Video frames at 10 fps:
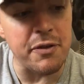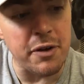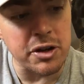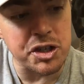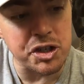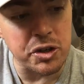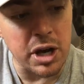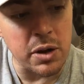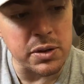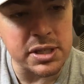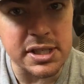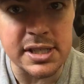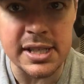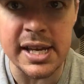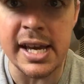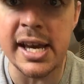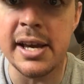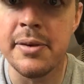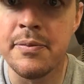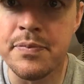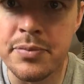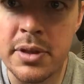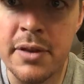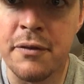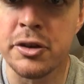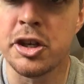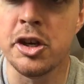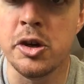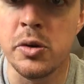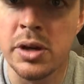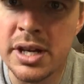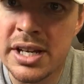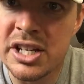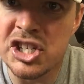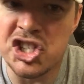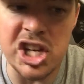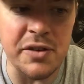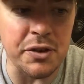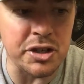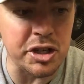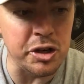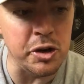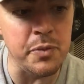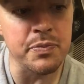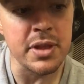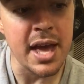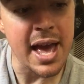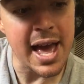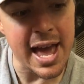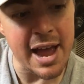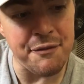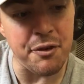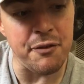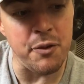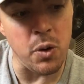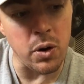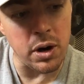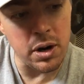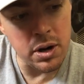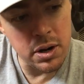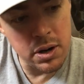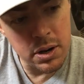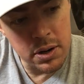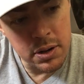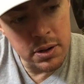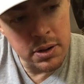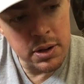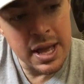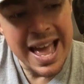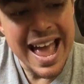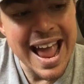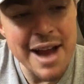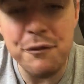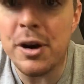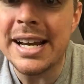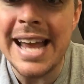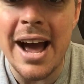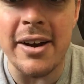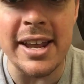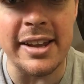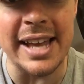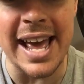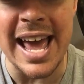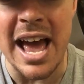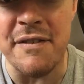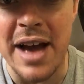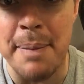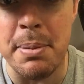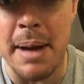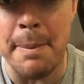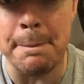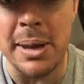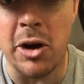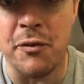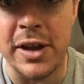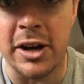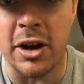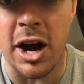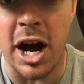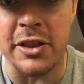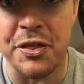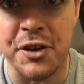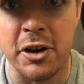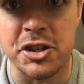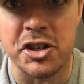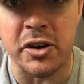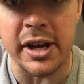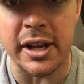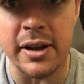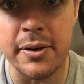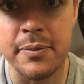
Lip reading: for the verses, you'll go C for two, G for two, F for four. Every now and then on the F, I put my middle finger on the third string.